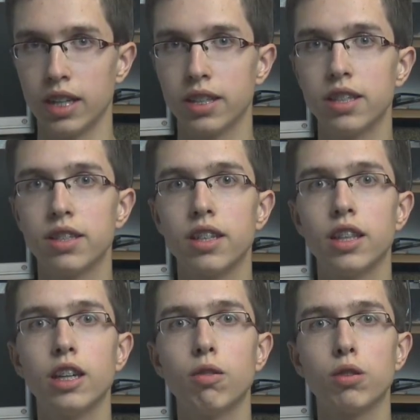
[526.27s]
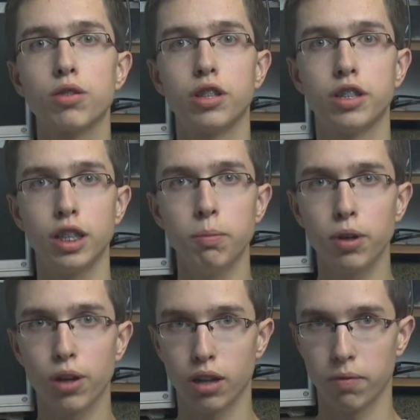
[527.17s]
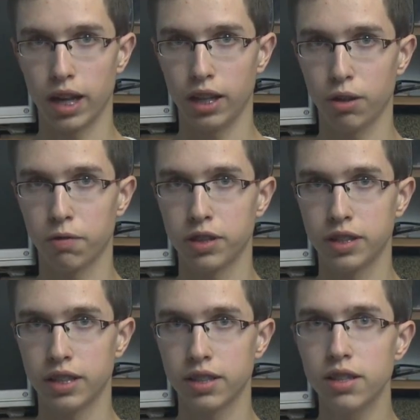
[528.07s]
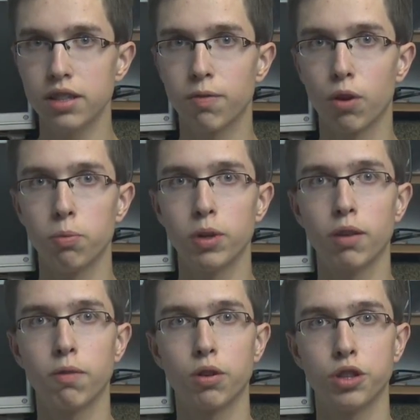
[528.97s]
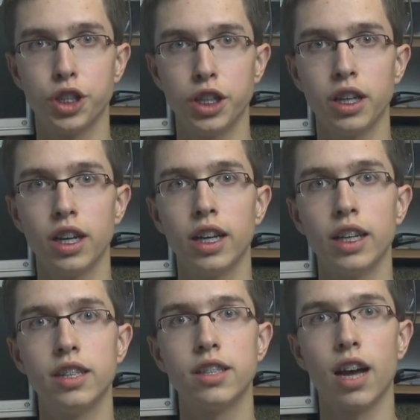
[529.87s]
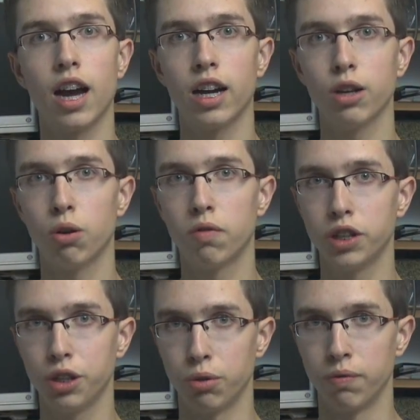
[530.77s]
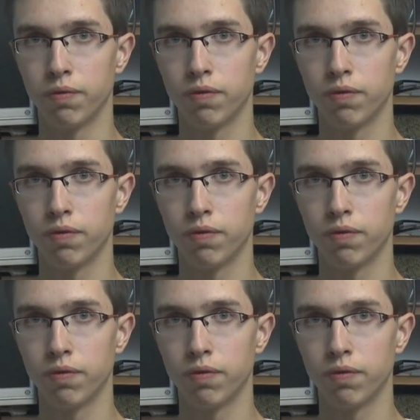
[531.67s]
Since it equals reciprocal value of resistance, formula for G is I over U.